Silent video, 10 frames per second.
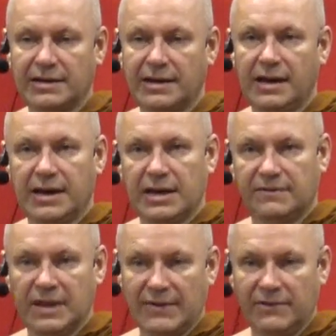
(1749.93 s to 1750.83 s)
Uh,
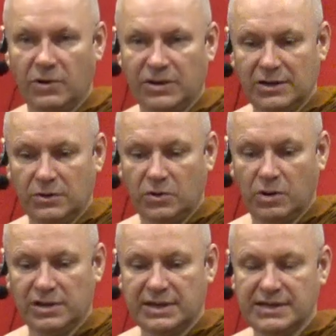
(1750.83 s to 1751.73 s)
if they haven't got any good
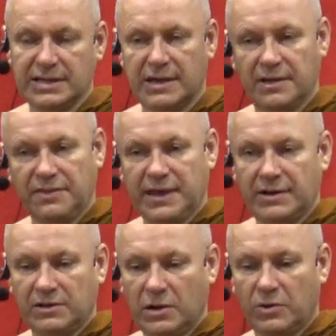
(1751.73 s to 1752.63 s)
qualities, uh,
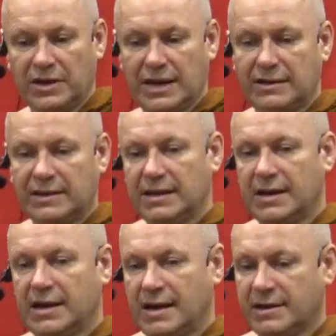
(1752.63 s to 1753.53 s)
then you look at the
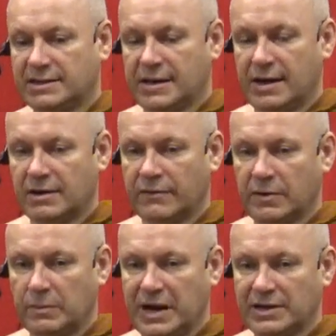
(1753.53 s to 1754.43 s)
side of
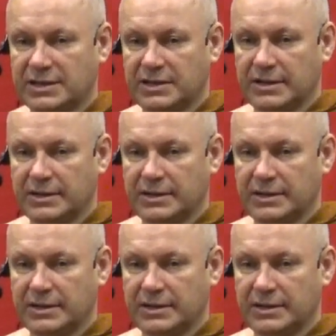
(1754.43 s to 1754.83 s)
compassion.